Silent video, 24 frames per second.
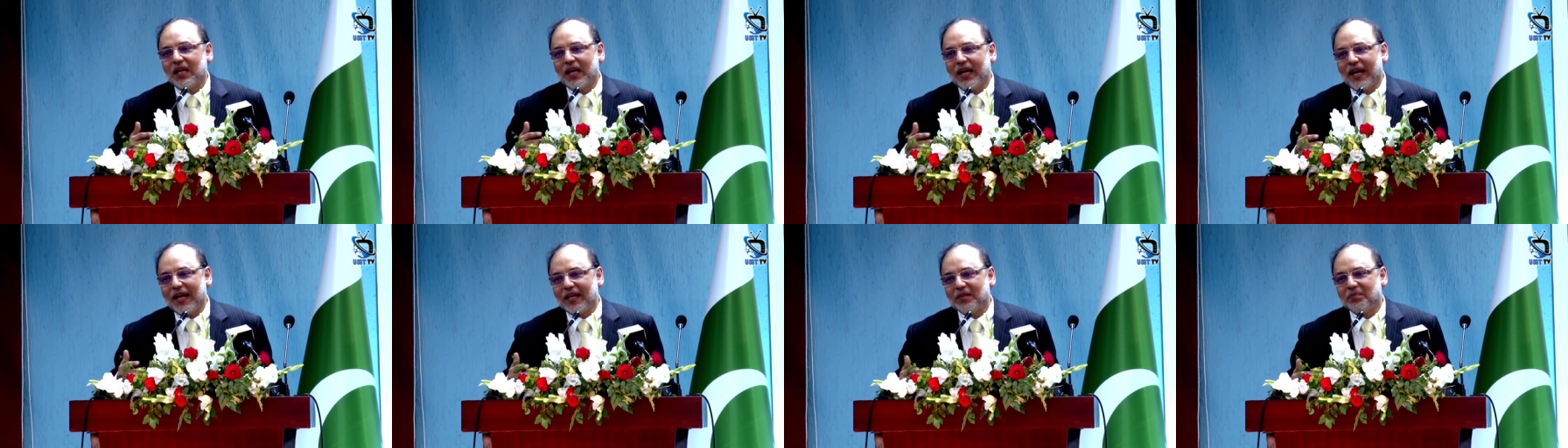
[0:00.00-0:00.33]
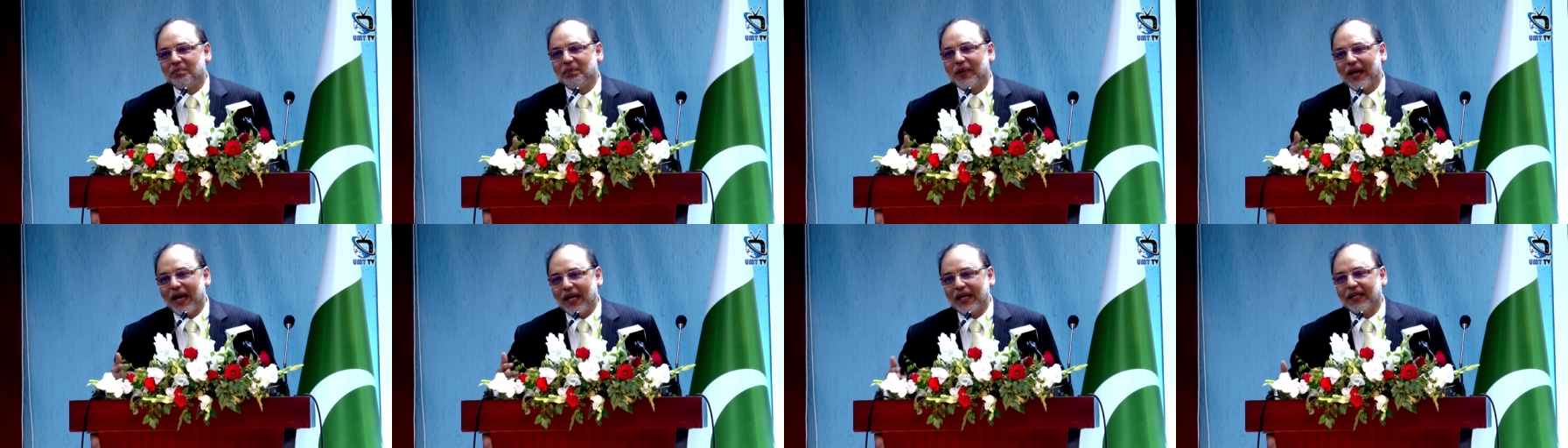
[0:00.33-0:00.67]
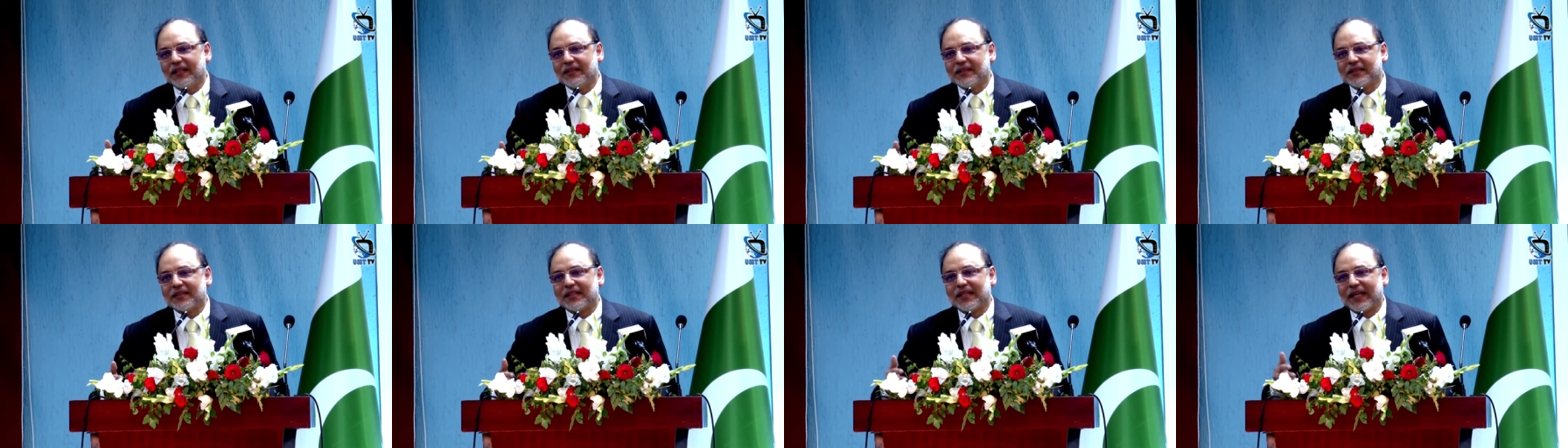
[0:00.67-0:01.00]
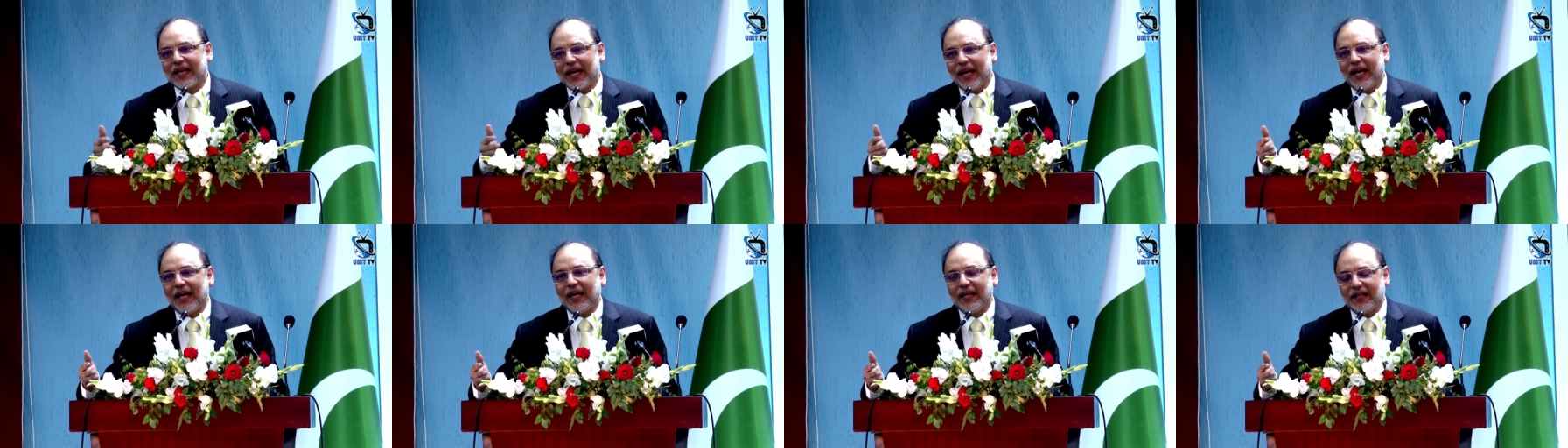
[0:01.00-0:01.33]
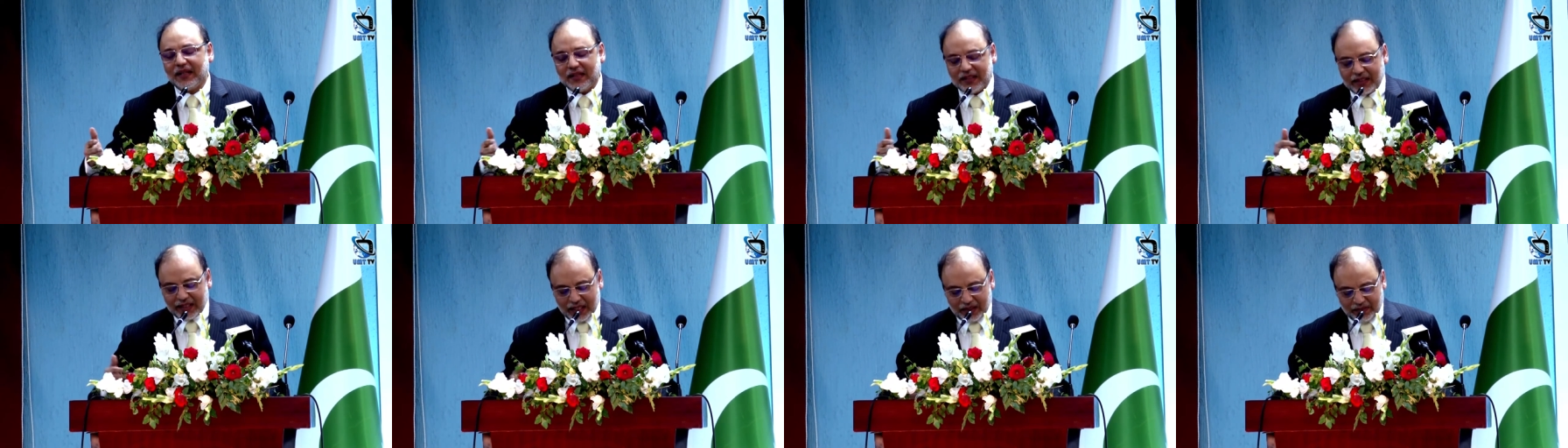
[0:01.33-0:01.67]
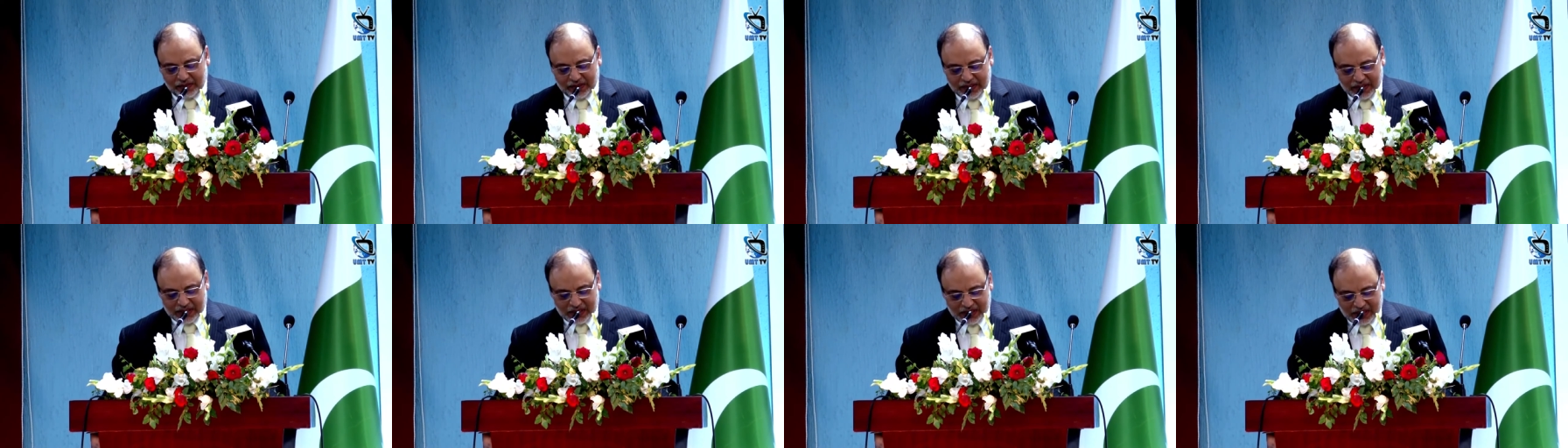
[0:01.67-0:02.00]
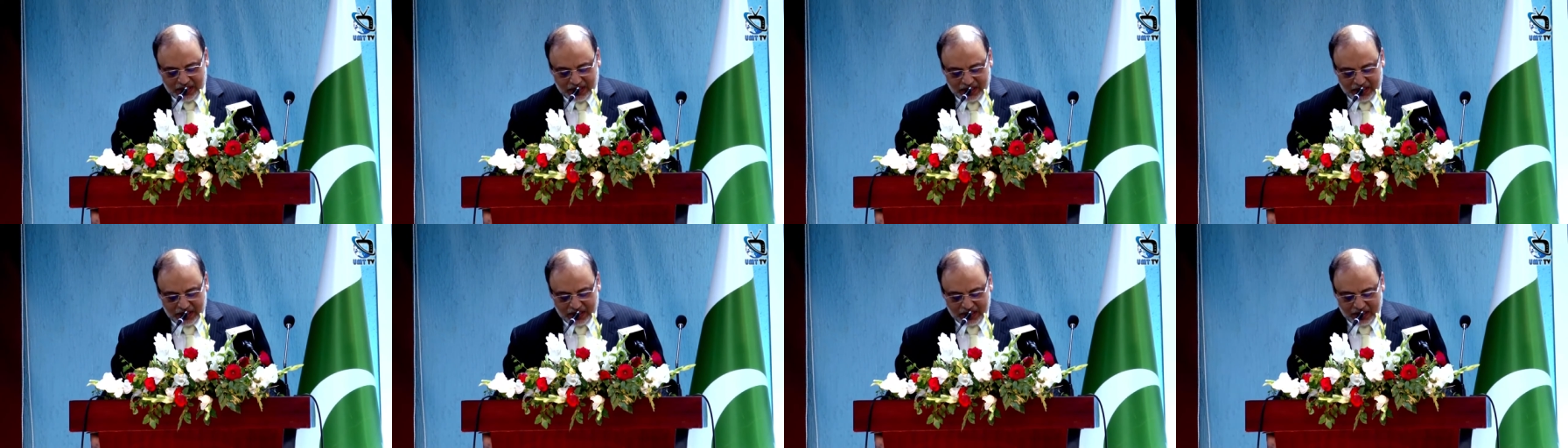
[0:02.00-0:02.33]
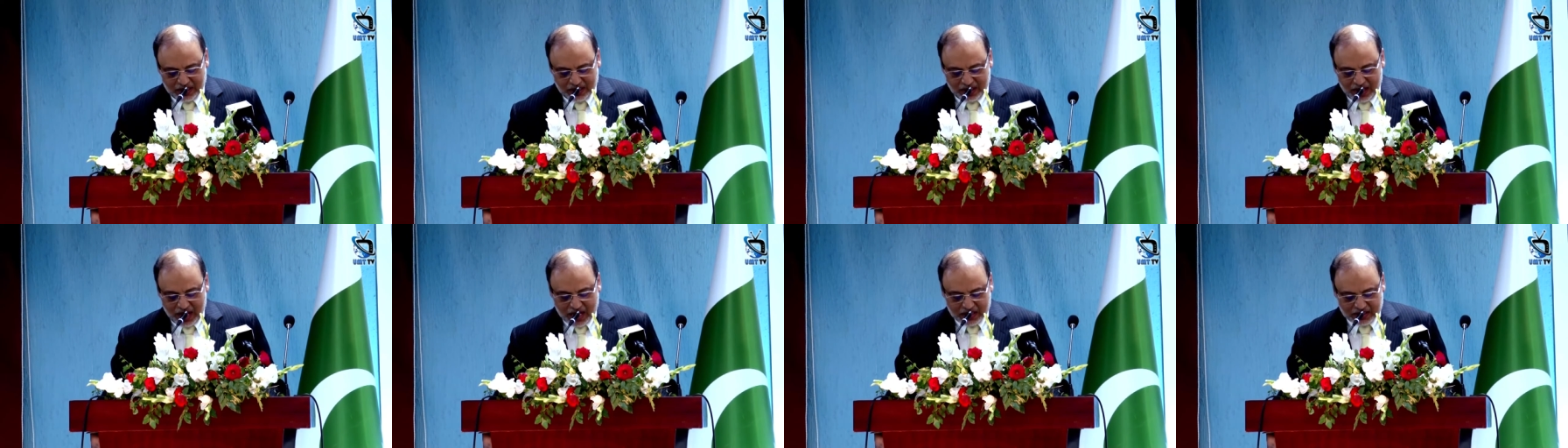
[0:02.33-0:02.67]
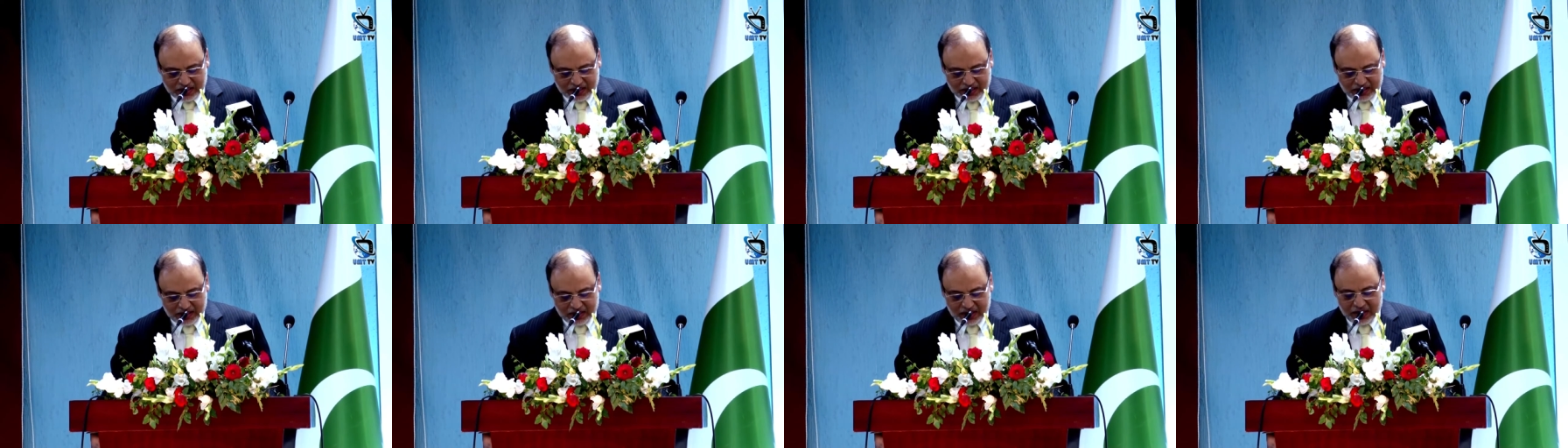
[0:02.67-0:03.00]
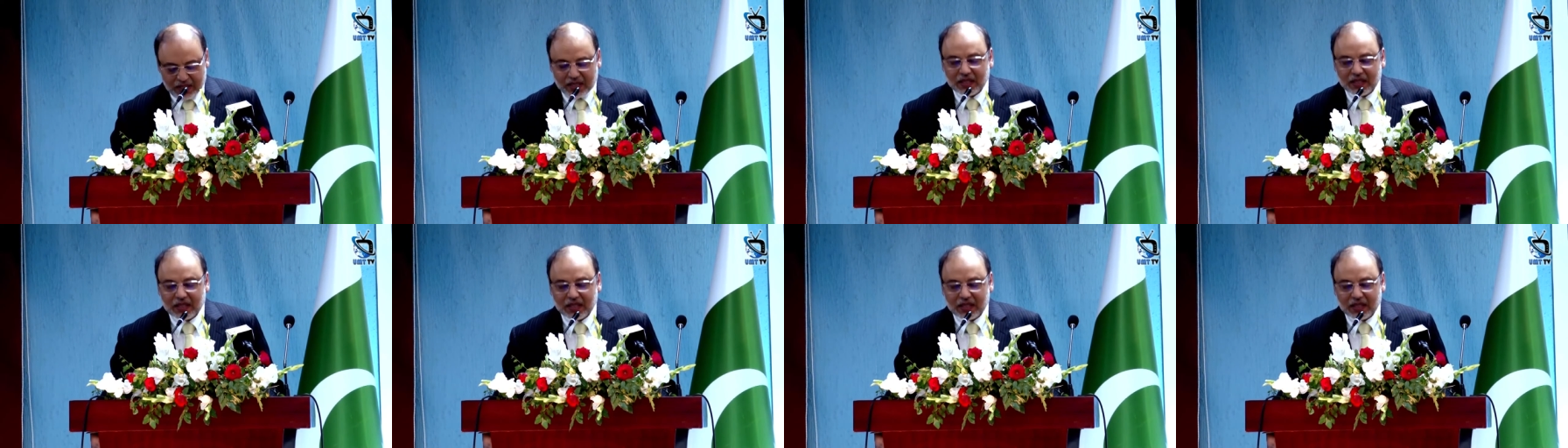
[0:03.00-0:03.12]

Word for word: and balance can guarantee us